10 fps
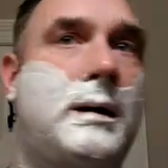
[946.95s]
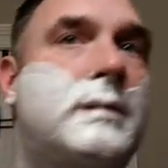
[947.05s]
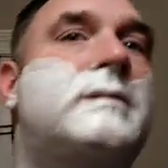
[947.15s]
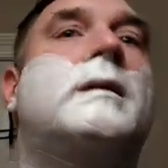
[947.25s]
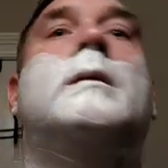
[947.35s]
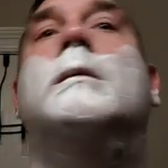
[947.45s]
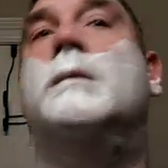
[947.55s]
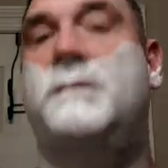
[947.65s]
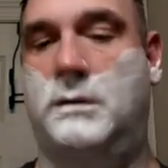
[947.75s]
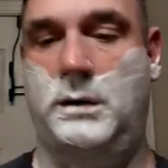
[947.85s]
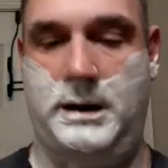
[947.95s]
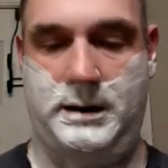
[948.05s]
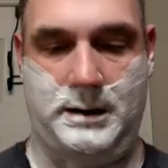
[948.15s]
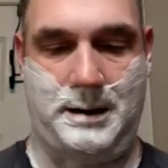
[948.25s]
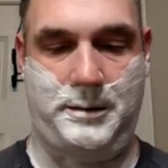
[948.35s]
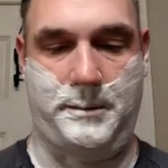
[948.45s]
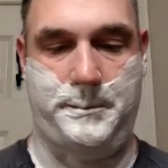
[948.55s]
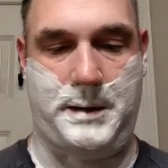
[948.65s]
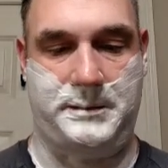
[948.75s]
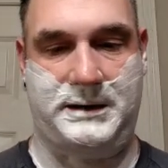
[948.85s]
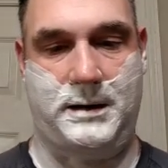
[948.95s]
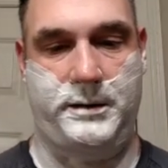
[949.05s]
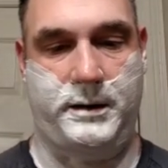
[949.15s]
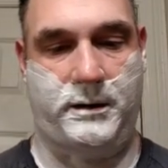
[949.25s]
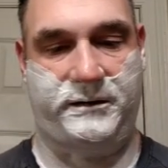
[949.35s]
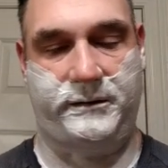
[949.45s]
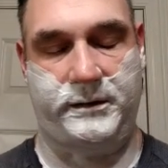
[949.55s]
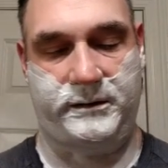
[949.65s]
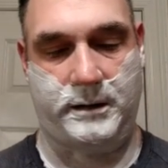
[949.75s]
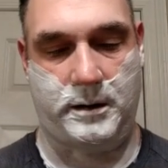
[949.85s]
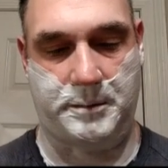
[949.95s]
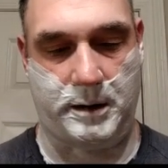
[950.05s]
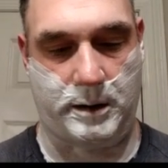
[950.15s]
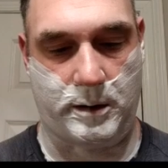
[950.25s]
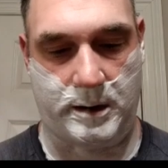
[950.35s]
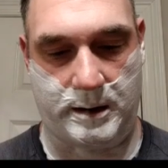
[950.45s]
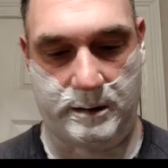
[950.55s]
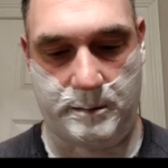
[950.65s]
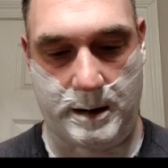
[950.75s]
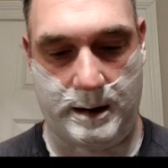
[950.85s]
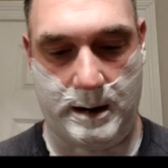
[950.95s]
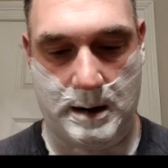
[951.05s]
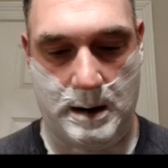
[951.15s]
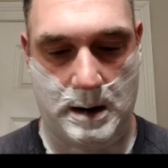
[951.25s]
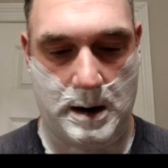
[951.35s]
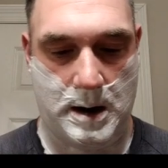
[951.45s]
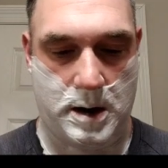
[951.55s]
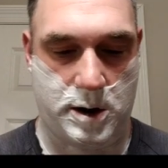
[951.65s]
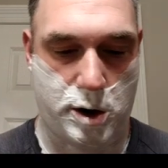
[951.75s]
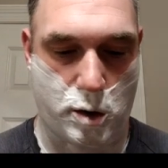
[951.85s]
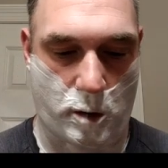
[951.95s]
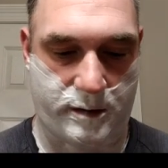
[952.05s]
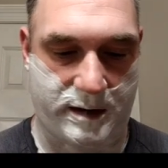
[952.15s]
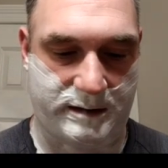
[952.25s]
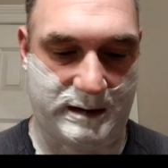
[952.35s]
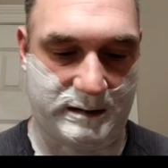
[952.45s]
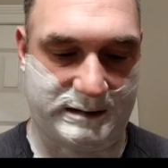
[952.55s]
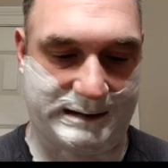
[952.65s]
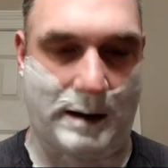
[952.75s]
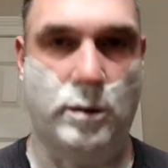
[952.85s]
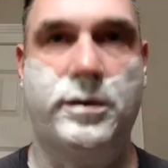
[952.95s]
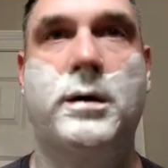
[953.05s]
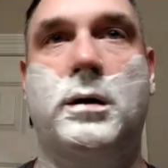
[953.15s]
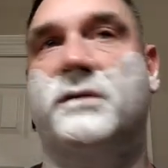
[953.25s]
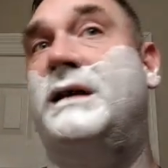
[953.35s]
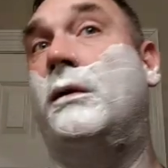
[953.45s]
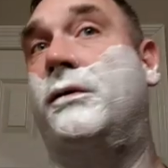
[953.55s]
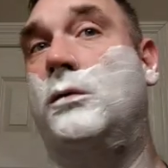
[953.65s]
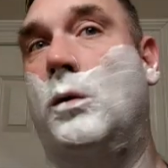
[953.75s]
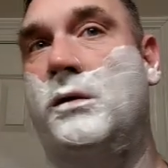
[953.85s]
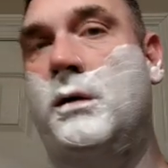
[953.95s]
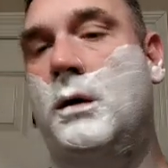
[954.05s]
So let's go ahead. I'm going to bump down the aggressiveness now. I'm going to go ahead and do my north to south, or south to north